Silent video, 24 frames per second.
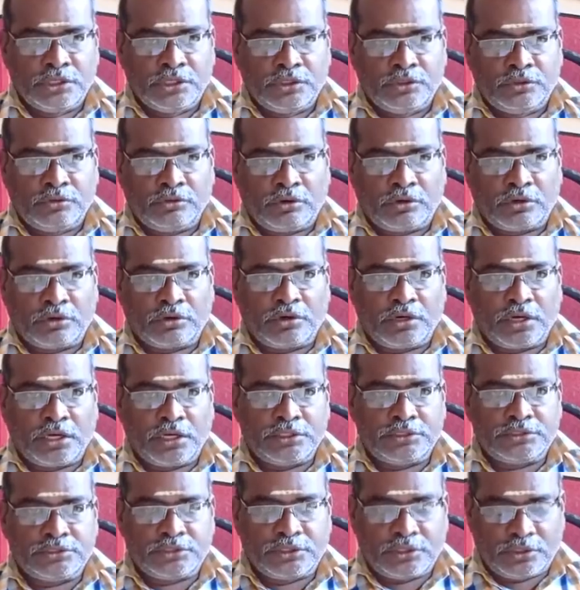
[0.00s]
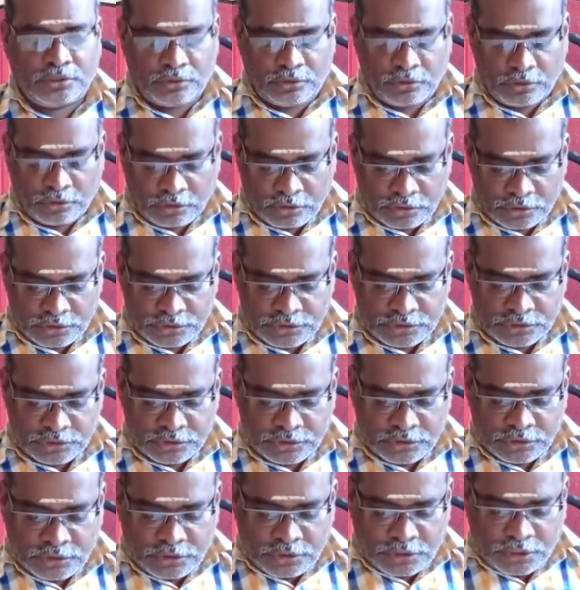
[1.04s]
to organize the large
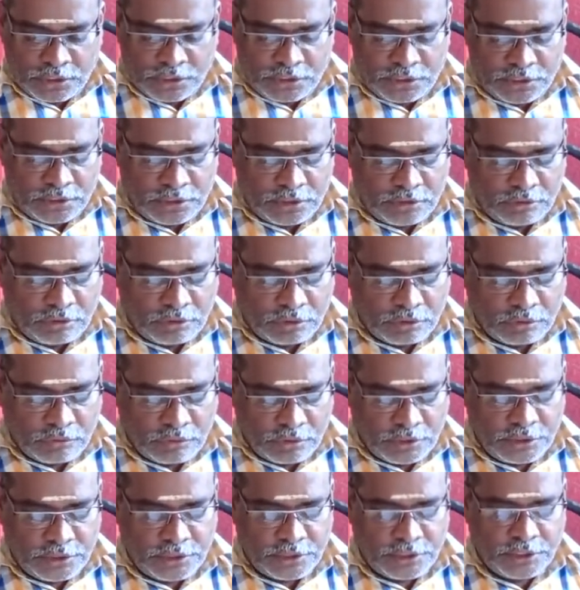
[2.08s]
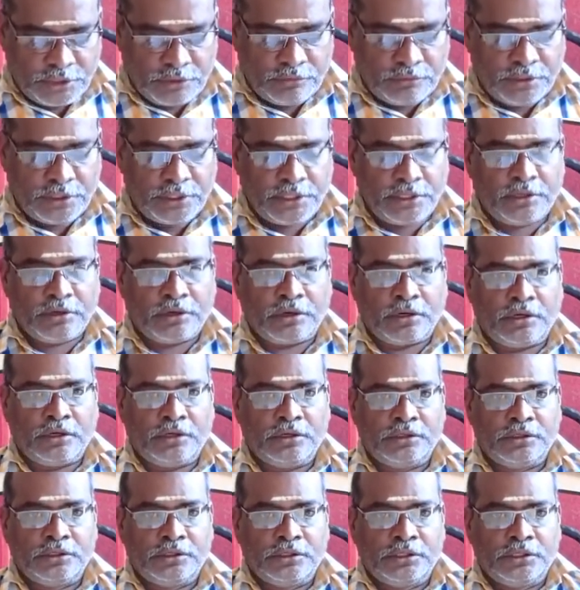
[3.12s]
and non-quantitative data,
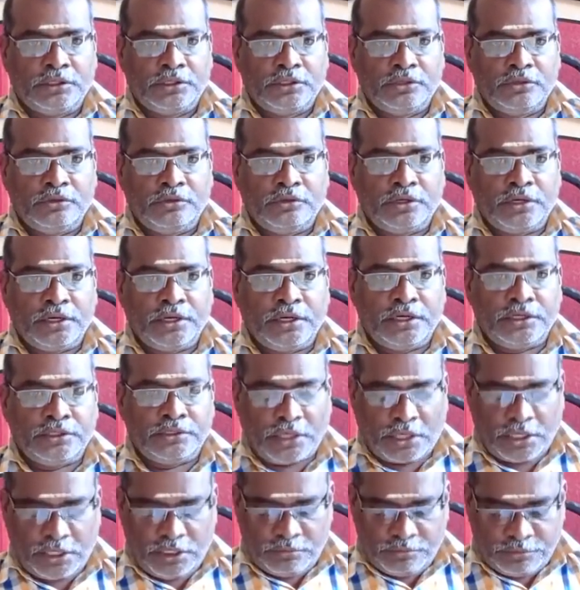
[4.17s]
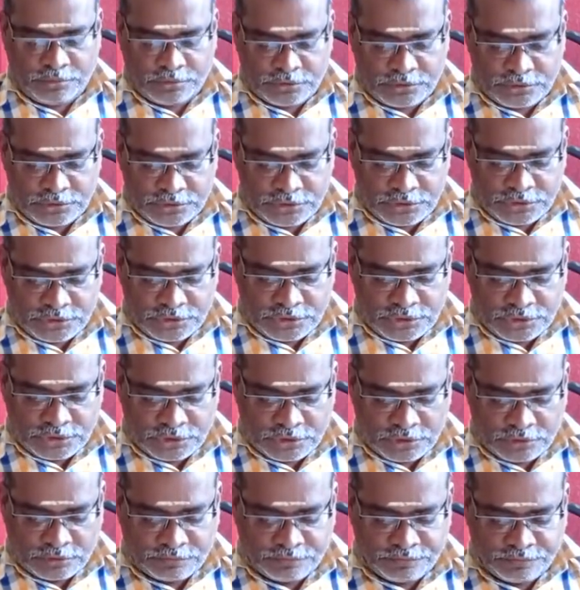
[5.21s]
to create the hypothesis,
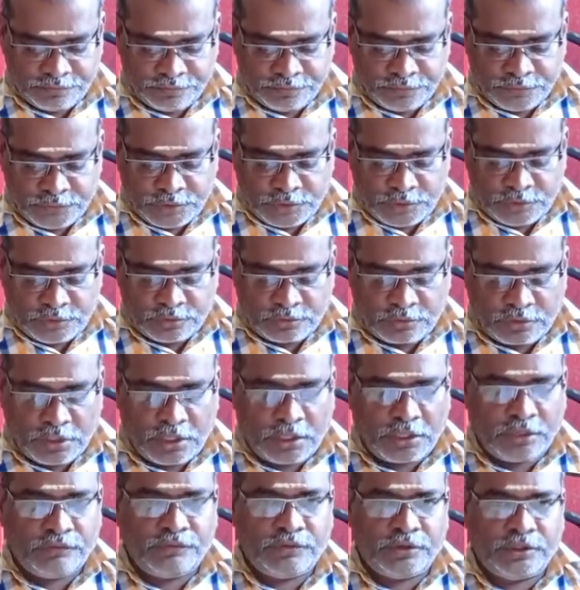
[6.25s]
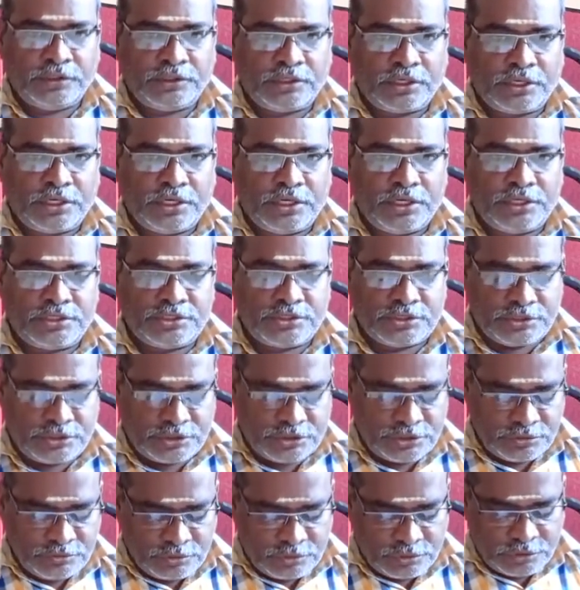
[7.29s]
to clarify the
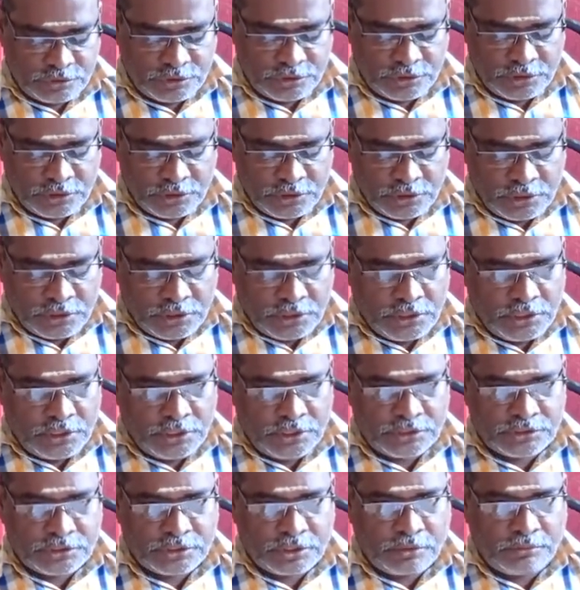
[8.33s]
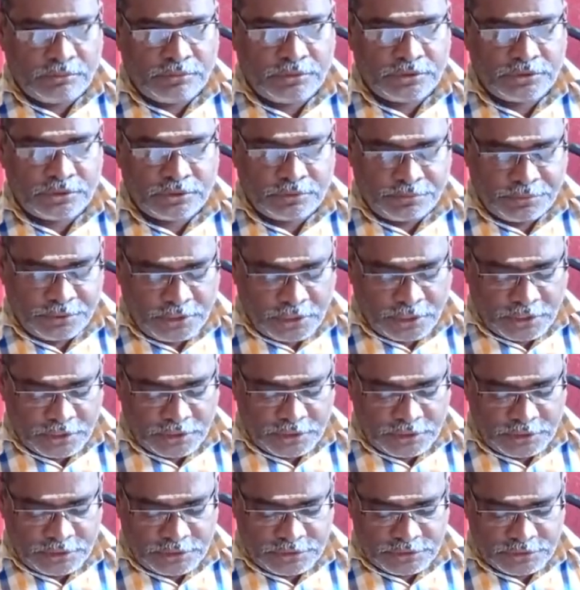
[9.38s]
relationship to the establish the
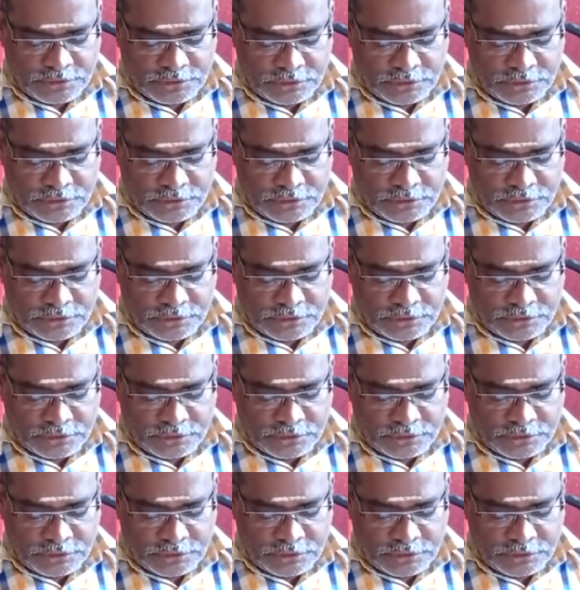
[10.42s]
priorities.